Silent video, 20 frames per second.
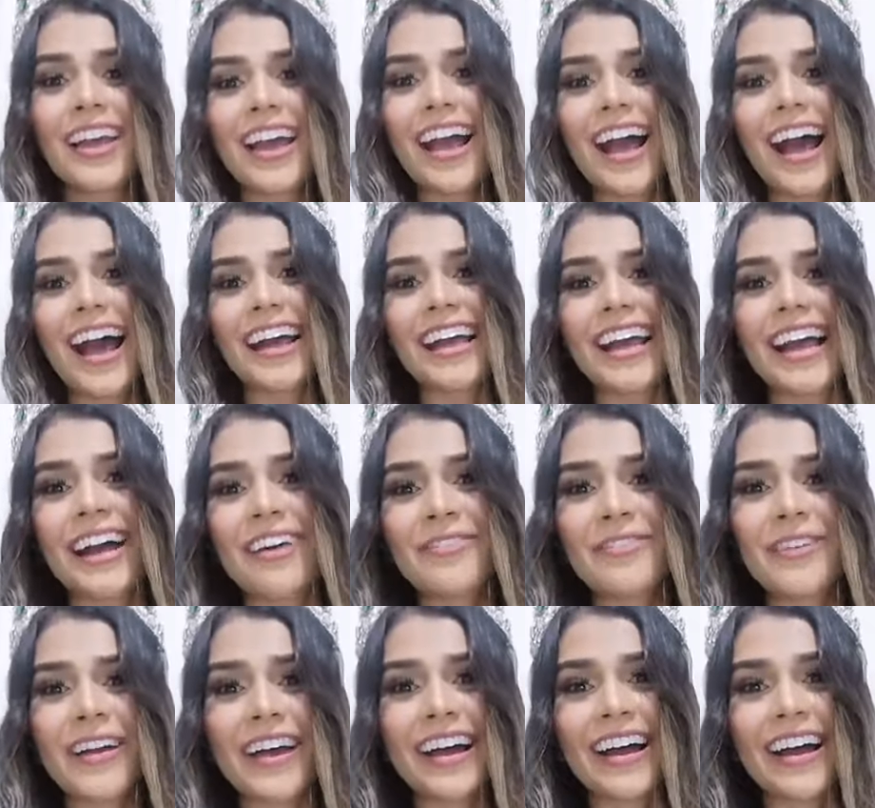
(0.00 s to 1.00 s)
I have
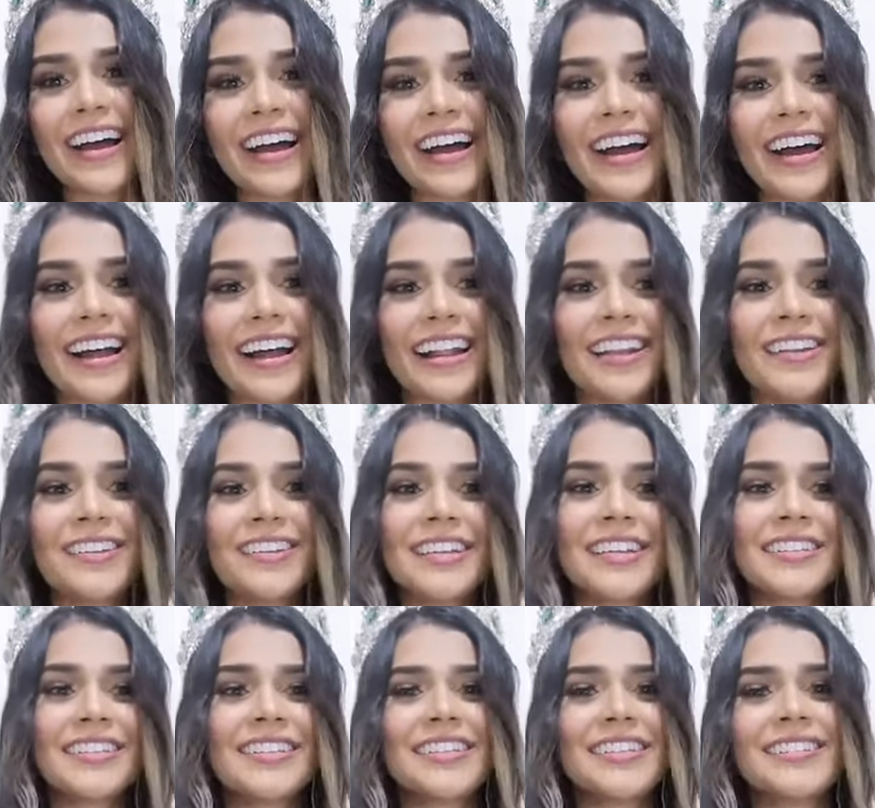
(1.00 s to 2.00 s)

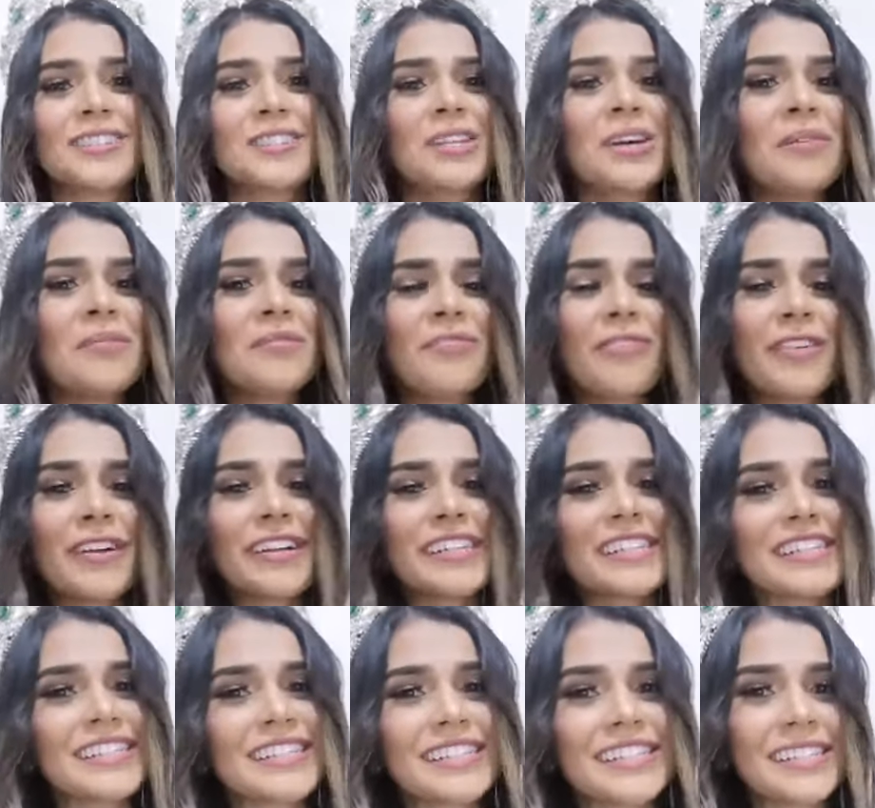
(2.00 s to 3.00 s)
learning some
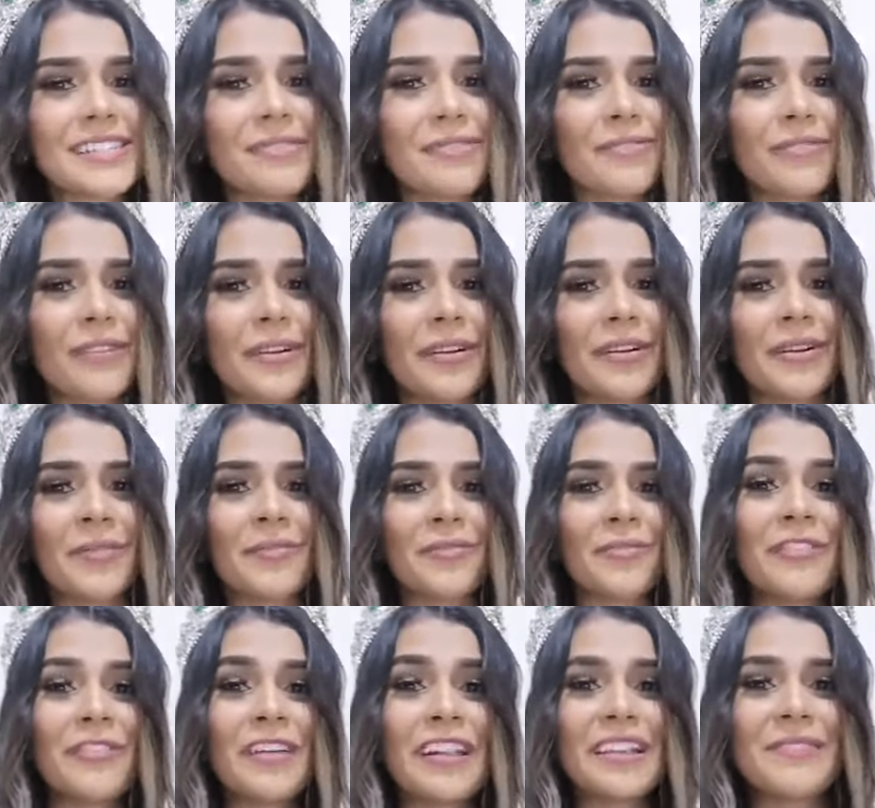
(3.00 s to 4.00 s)
phrases from
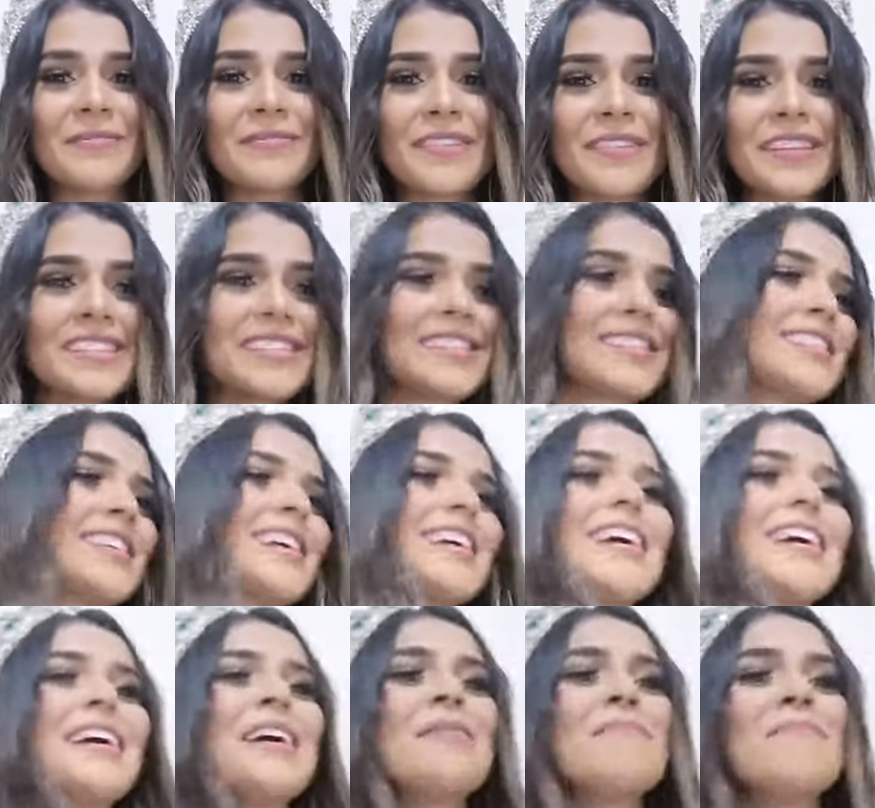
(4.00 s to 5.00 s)
Philippines,
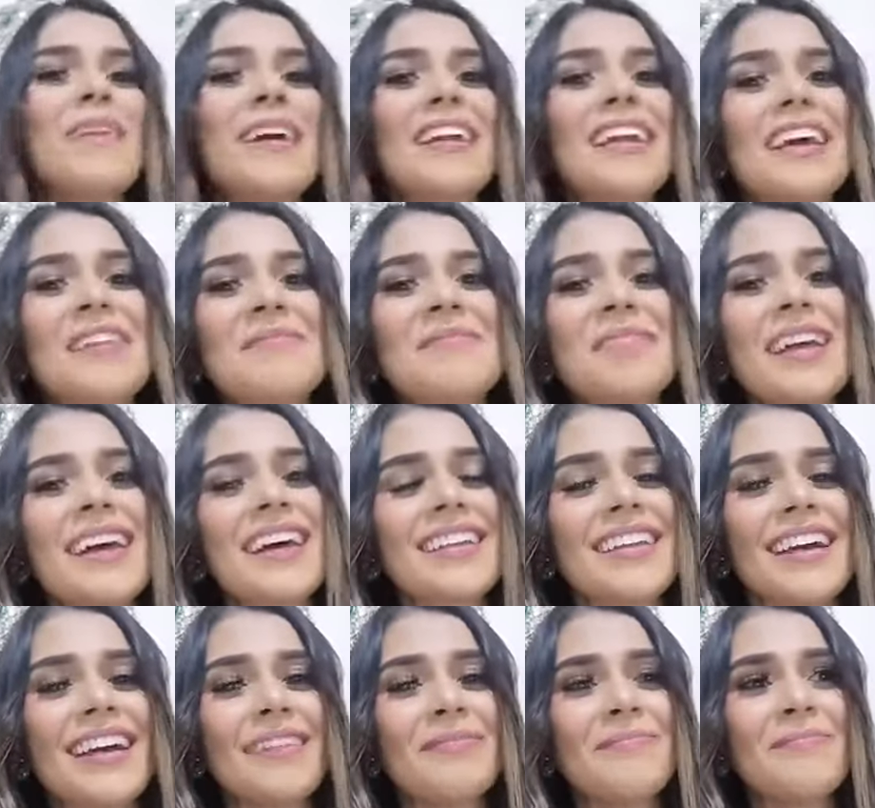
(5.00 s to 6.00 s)
but I'm not
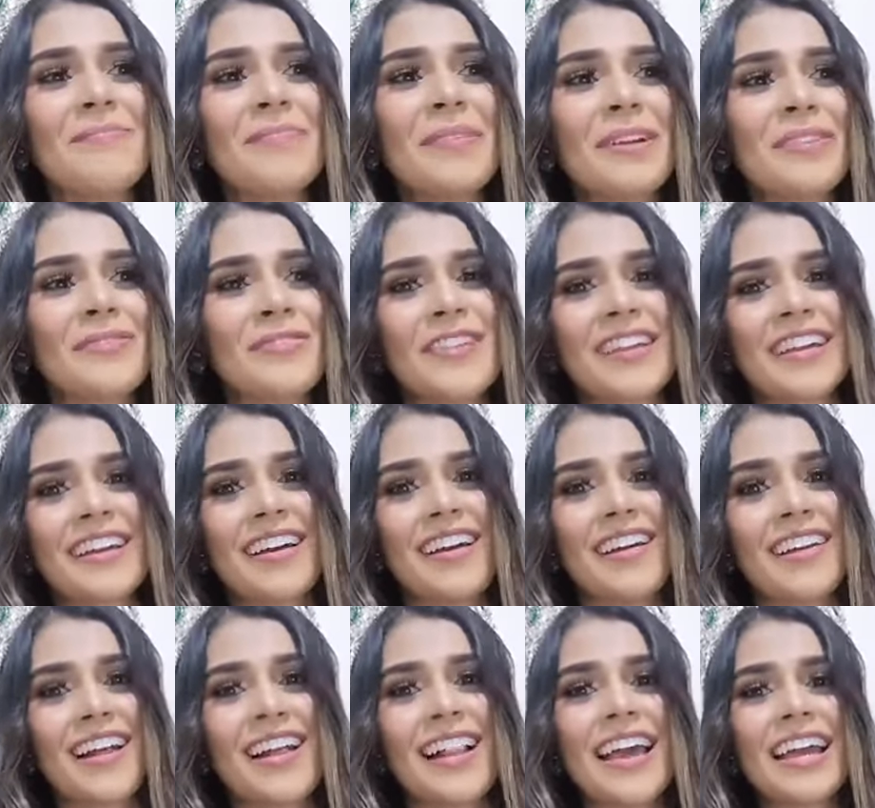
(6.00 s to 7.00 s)
a perfect
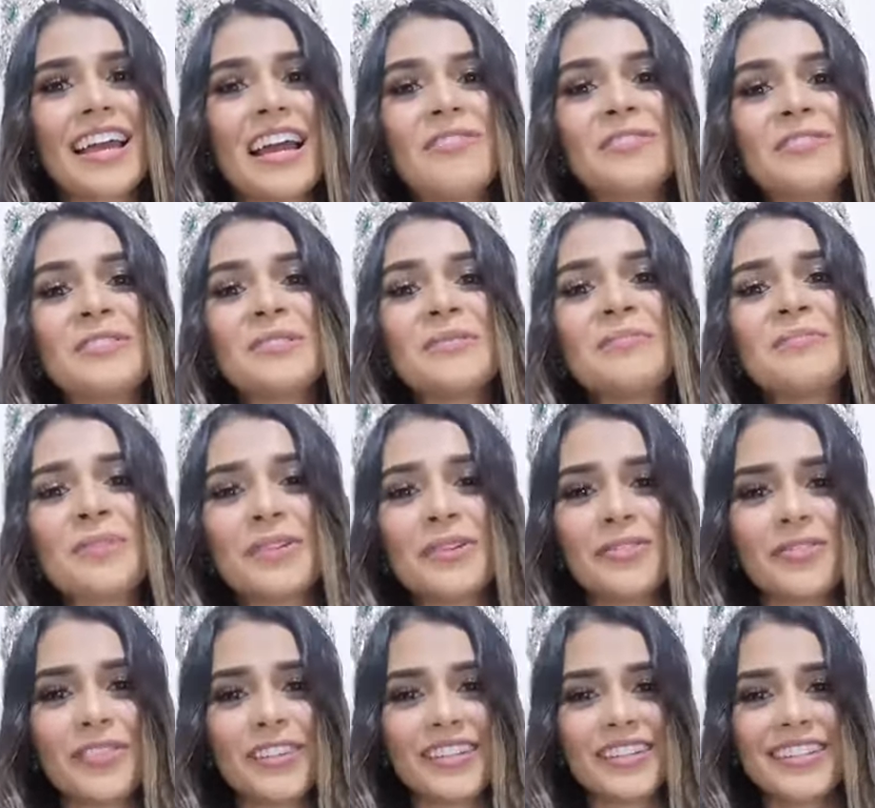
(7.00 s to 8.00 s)
at all. I have to
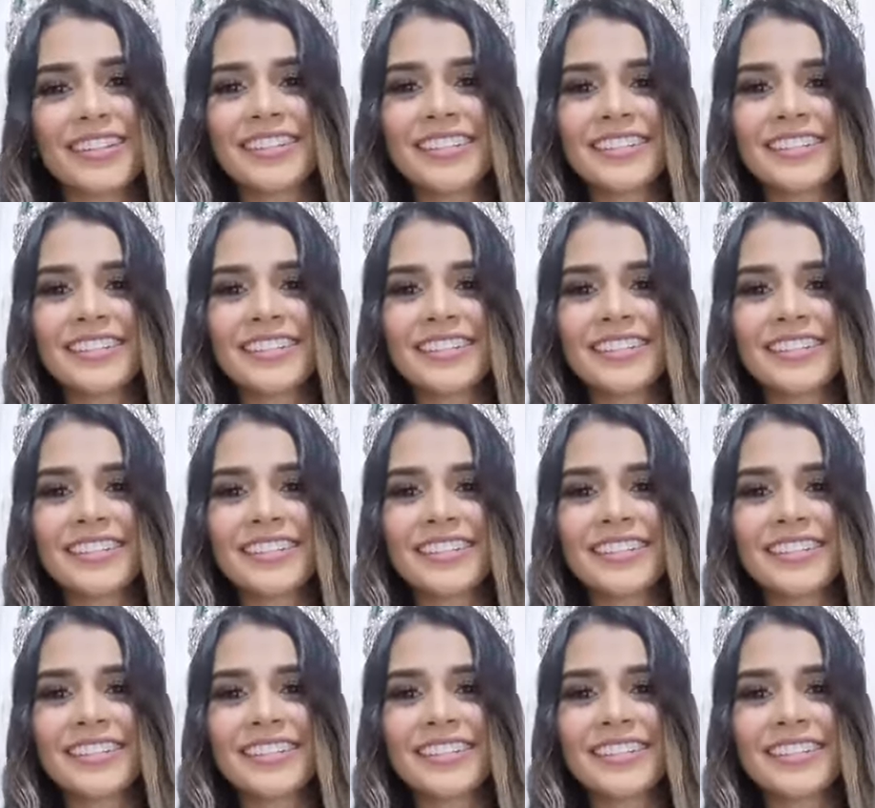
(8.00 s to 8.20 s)
improve it.